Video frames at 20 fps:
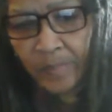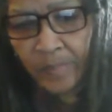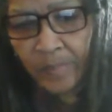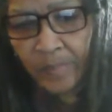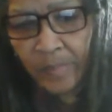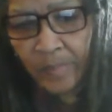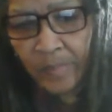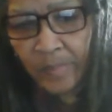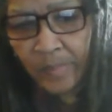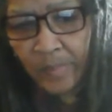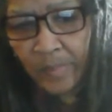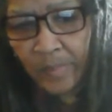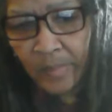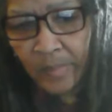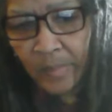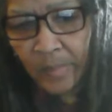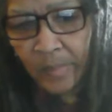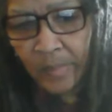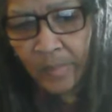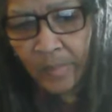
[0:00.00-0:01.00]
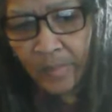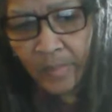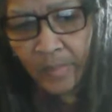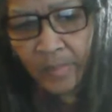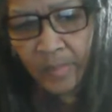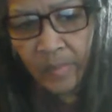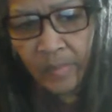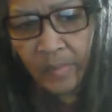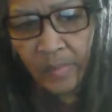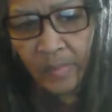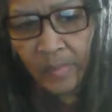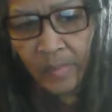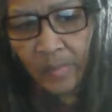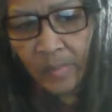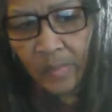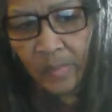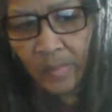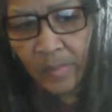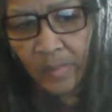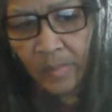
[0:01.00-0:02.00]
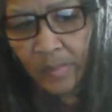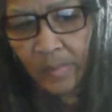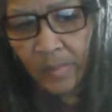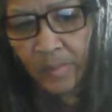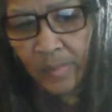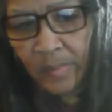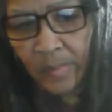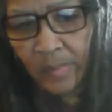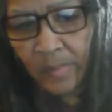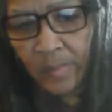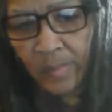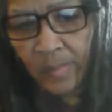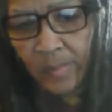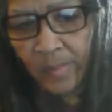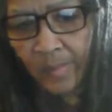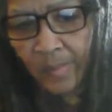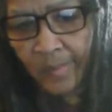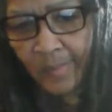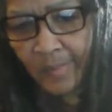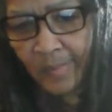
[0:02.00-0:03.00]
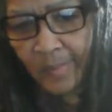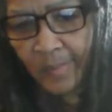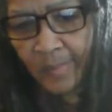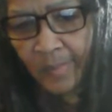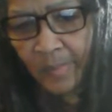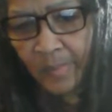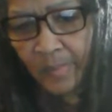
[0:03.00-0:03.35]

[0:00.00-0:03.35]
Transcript: No one is speaking in this clip.